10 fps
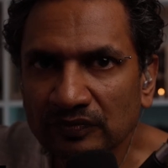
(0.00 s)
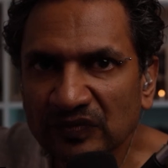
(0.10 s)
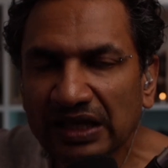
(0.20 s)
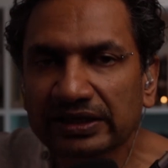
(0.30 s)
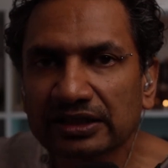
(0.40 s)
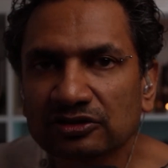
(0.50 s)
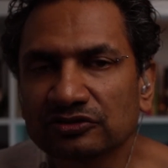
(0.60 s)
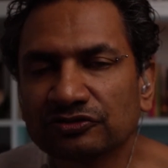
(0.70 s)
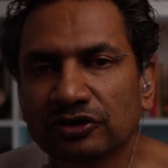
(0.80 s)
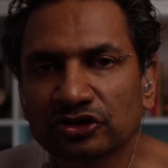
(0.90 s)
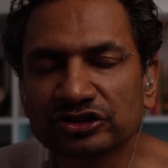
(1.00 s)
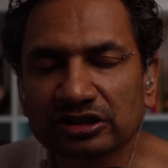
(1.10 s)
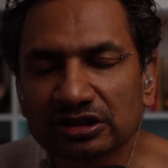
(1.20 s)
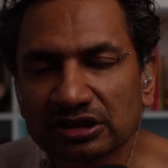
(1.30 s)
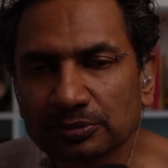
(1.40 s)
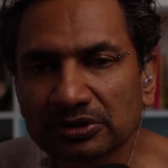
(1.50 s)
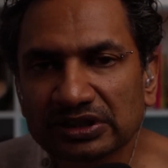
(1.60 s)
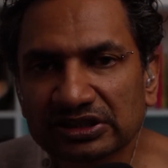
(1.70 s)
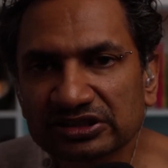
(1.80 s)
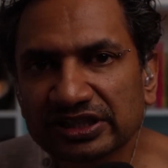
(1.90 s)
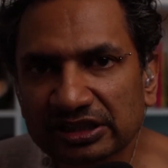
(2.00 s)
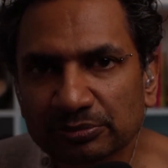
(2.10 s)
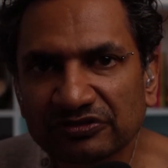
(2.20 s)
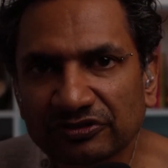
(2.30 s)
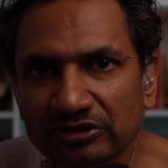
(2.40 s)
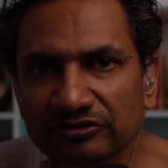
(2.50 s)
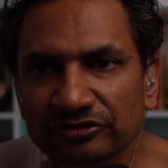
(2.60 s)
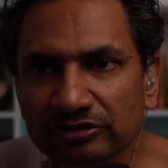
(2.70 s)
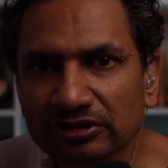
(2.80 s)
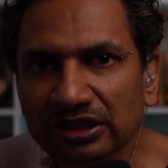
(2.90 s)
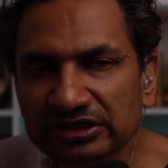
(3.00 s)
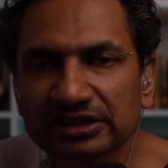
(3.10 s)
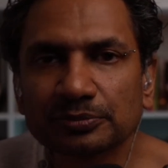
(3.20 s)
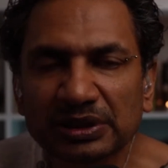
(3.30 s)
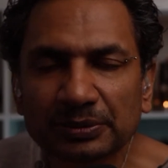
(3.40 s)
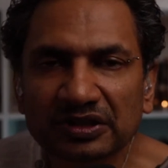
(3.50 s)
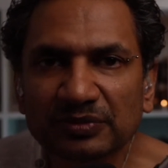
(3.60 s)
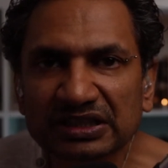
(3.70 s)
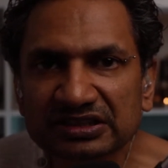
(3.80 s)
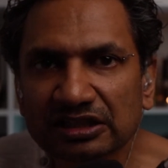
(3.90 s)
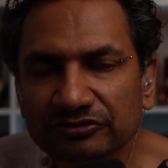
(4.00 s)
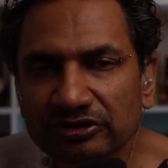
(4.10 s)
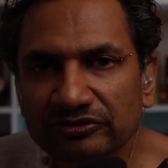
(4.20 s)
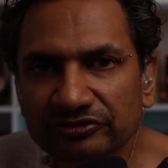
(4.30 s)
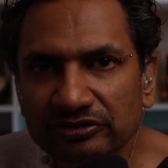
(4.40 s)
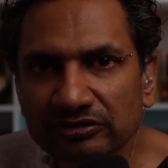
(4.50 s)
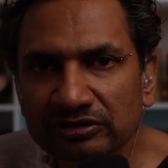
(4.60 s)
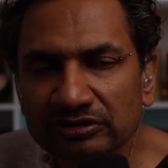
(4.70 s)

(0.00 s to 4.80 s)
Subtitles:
Again, unfortunately, the police take me for a fool and take the people of my town for a fool.